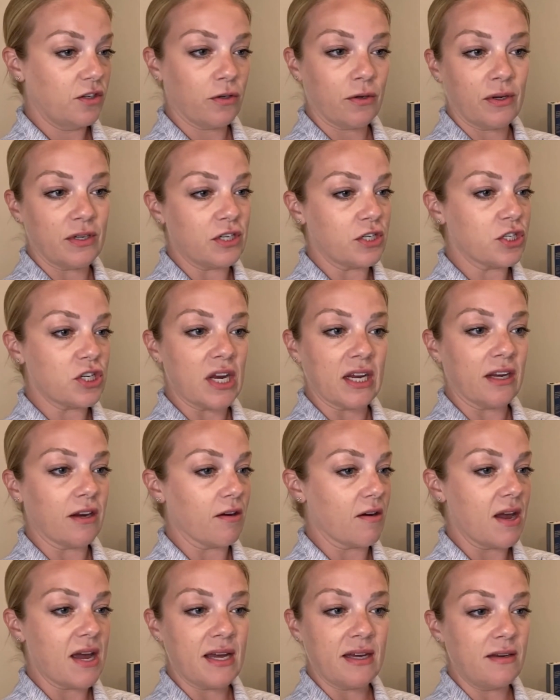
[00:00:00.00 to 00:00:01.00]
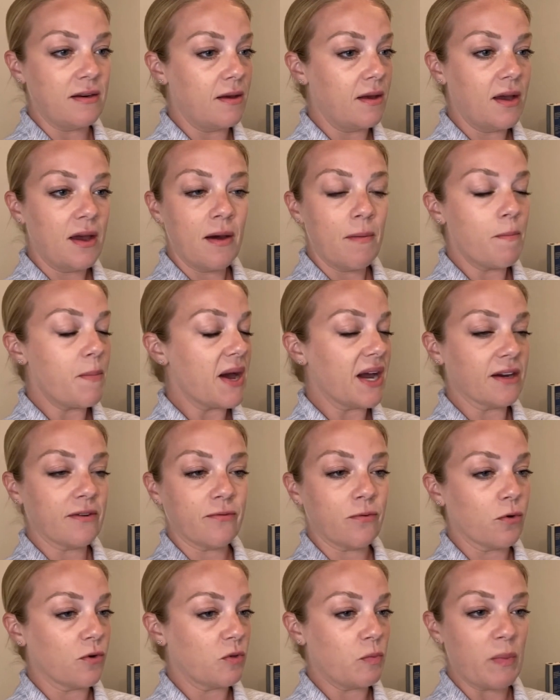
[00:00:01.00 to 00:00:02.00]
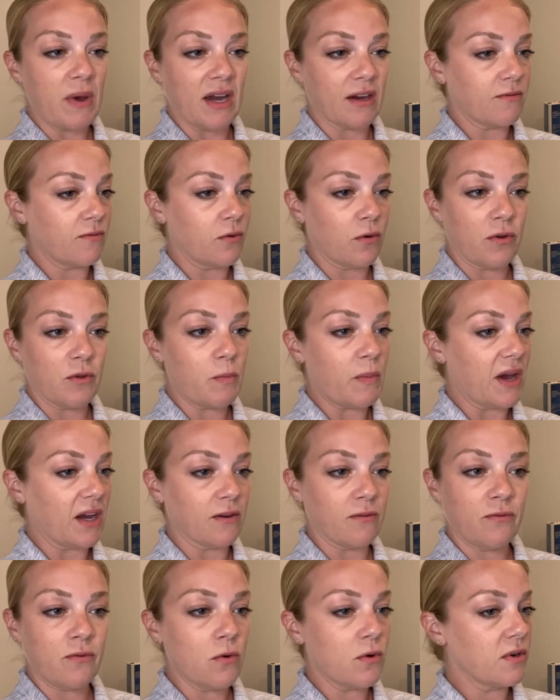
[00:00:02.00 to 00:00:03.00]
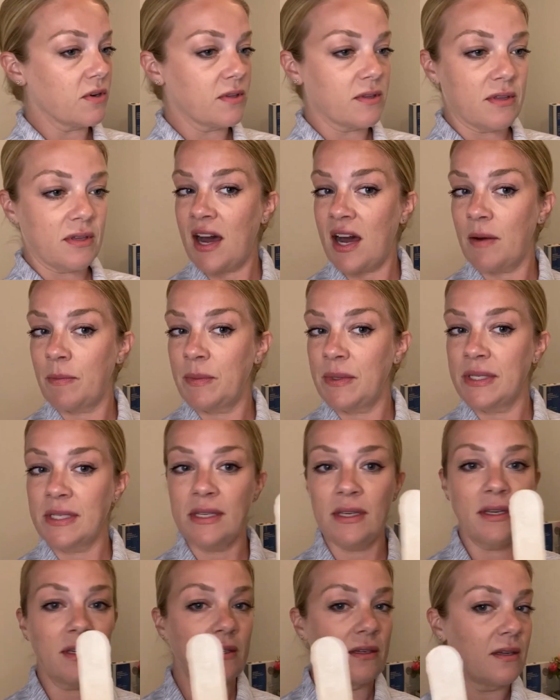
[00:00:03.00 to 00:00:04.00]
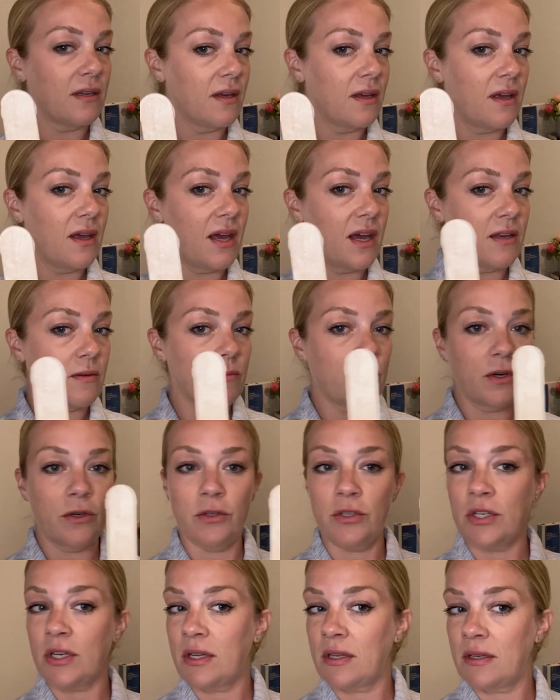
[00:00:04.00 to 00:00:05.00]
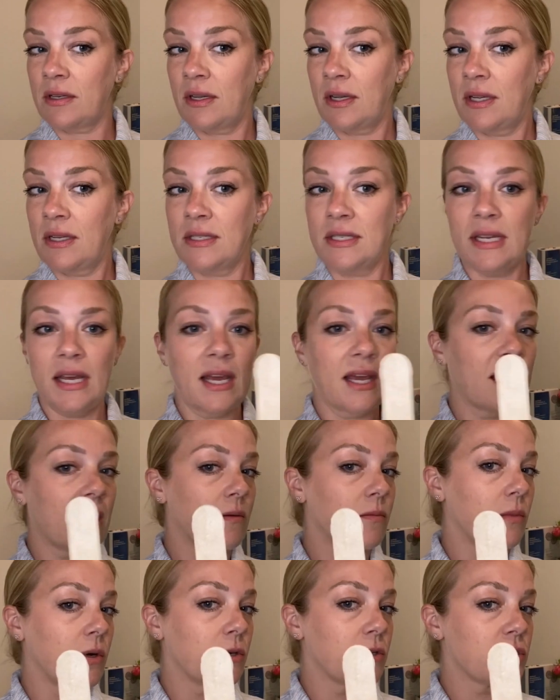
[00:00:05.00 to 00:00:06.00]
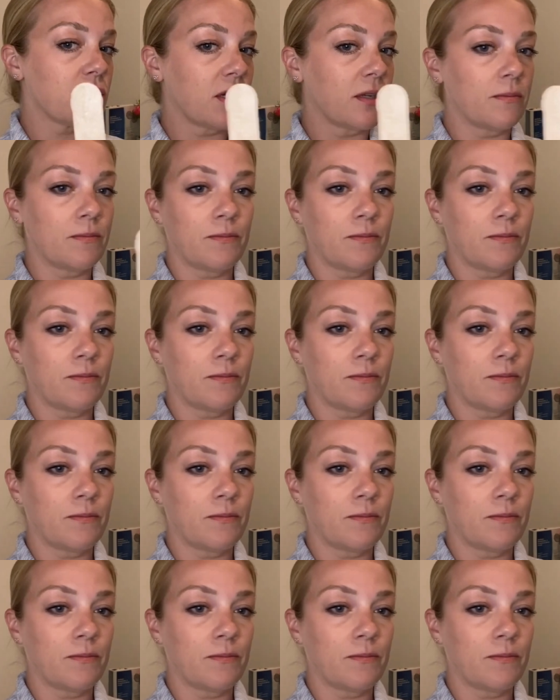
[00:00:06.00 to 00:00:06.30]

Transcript: vestibular rehab are effective and can make a remarkable difference in reducing dizziness